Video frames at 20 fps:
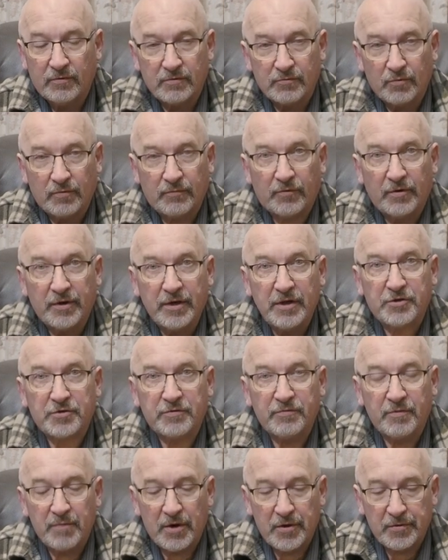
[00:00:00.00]
for each
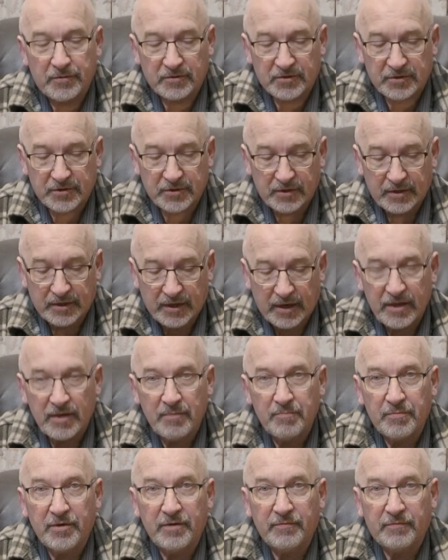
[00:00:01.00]
of the motors. So you get A
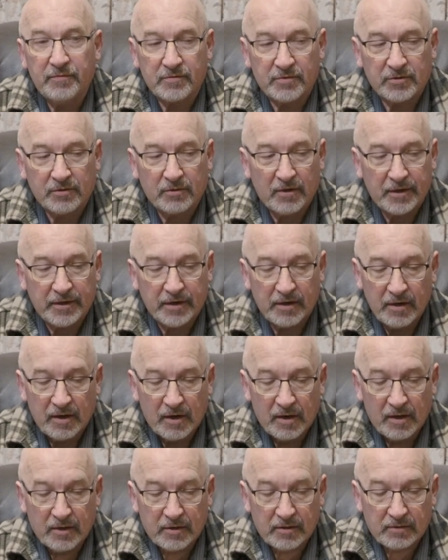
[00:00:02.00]
and B for the slider,
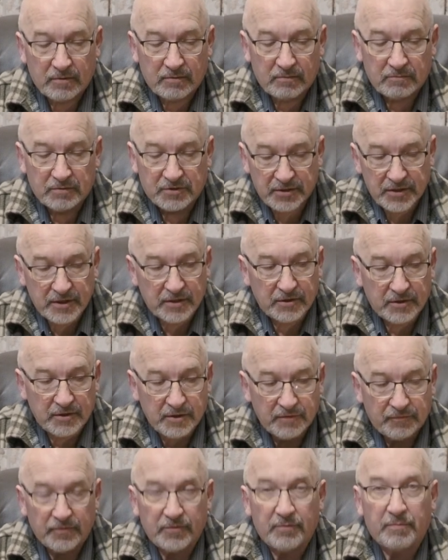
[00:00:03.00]
C and
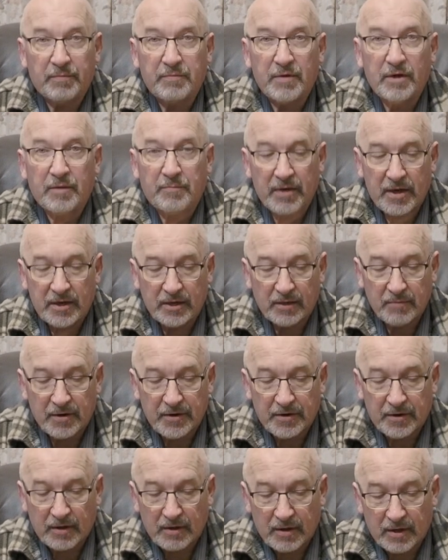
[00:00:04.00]
D for the panning
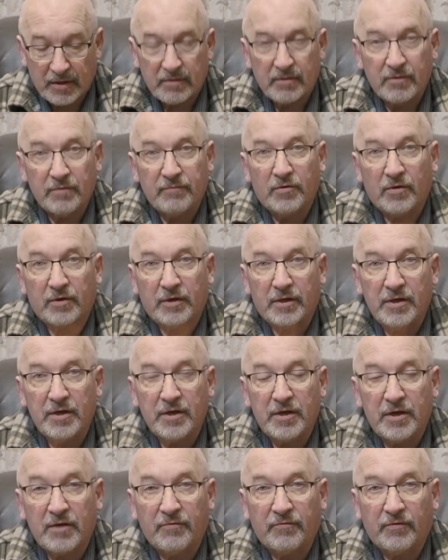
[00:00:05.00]
motor, and then you've got
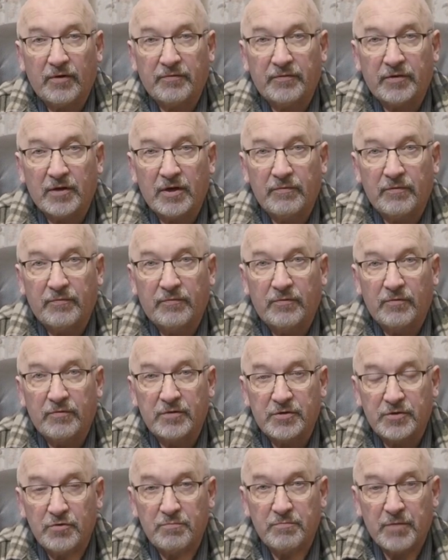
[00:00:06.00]
E and F left over for the
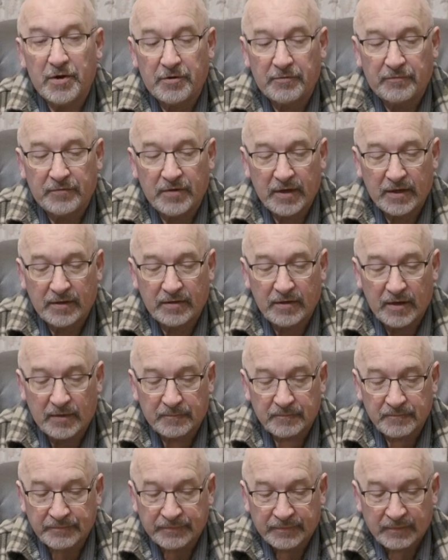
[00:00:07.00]
tilt motor if you had
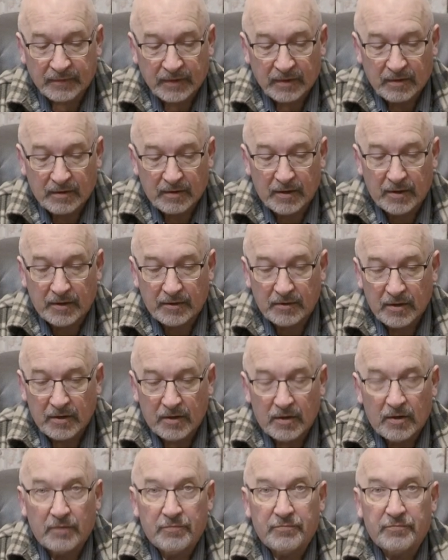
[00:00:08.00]
that. And
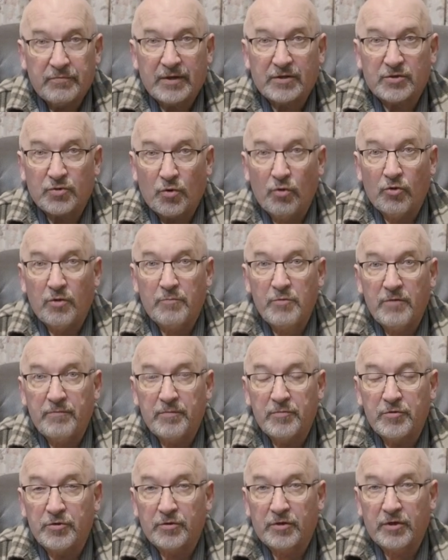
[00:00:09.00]
that's all the
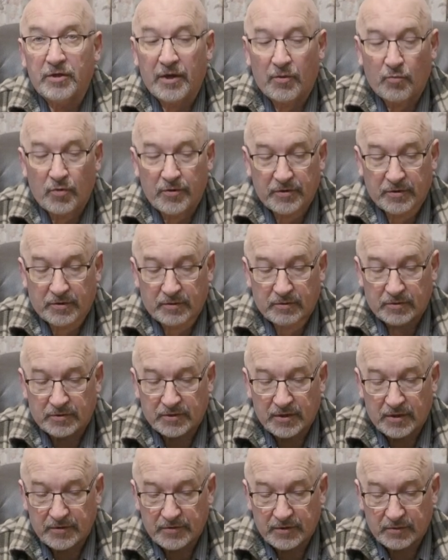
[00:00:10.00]
movement you can get with it,
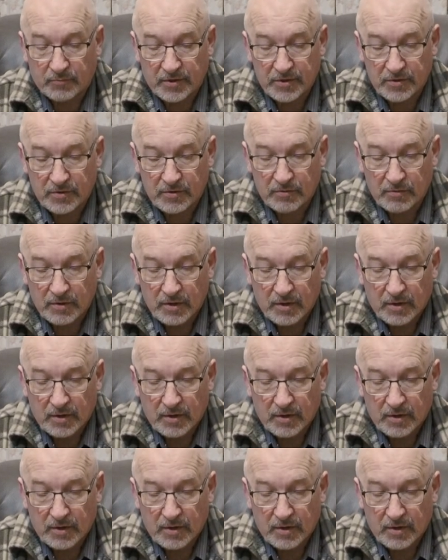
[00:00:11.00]
so that when you